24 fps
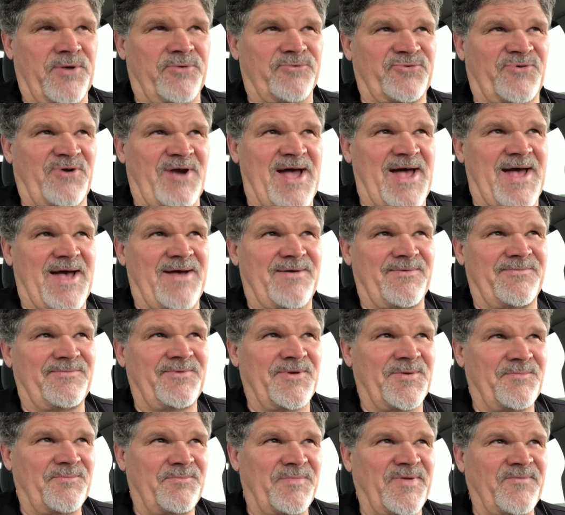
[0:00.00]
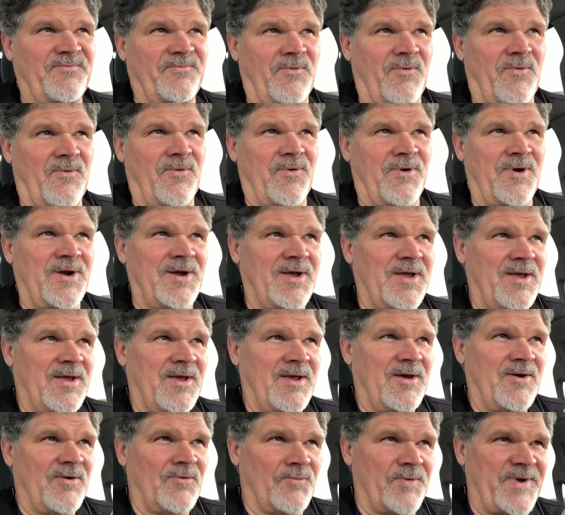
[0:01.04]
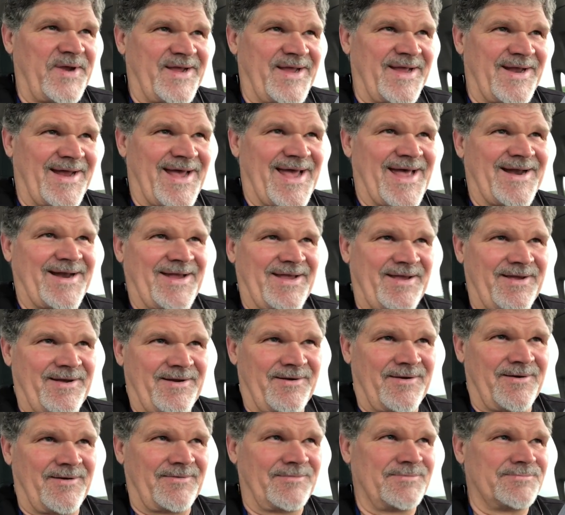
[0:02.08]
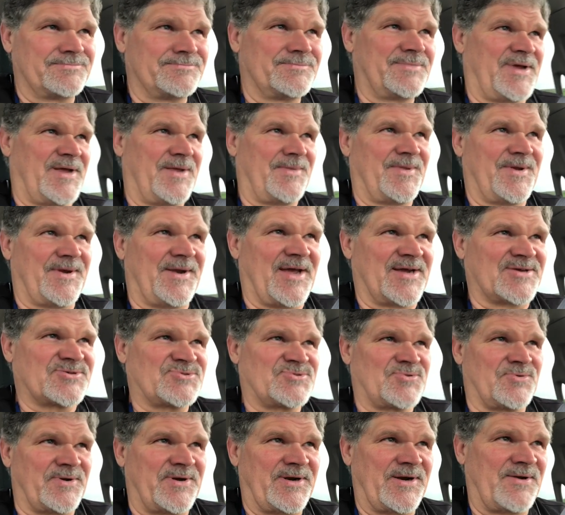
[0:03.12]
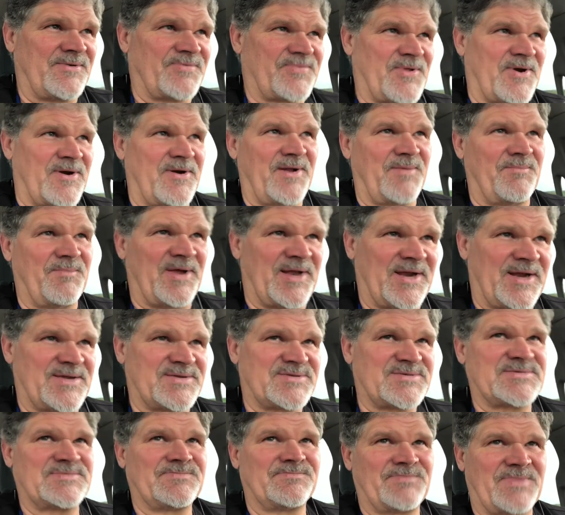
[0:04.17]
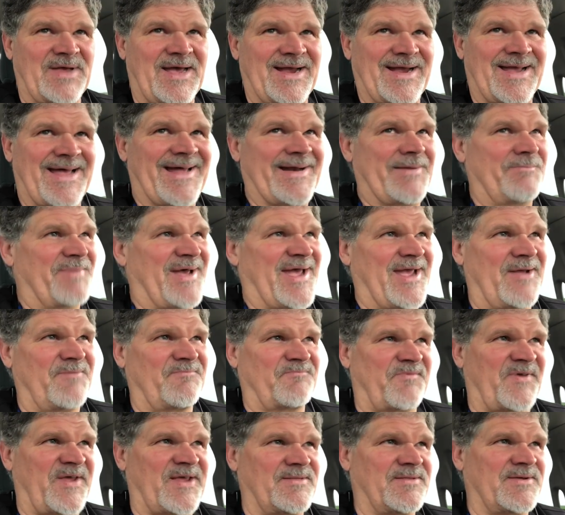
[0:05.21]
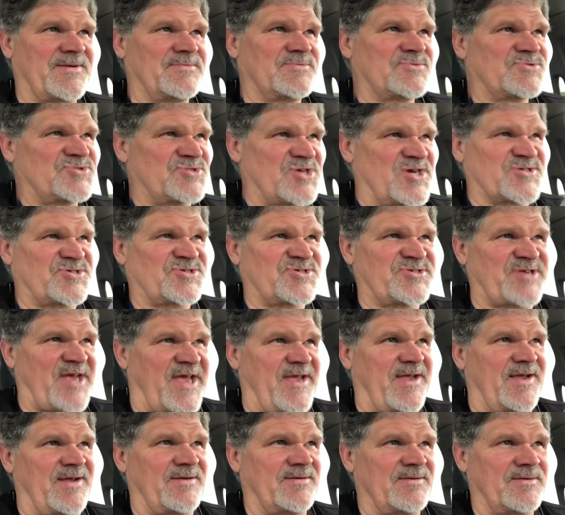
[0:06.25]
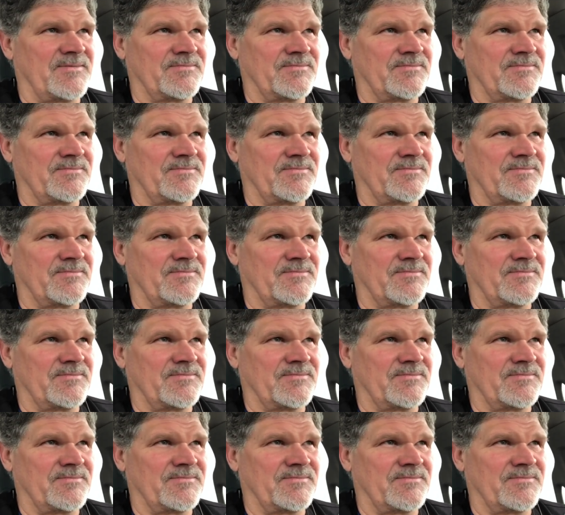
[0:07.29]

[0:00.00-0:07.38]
drive before we get out of here in the next 20 to 30 minutes. I got a bad feeling. Just saying.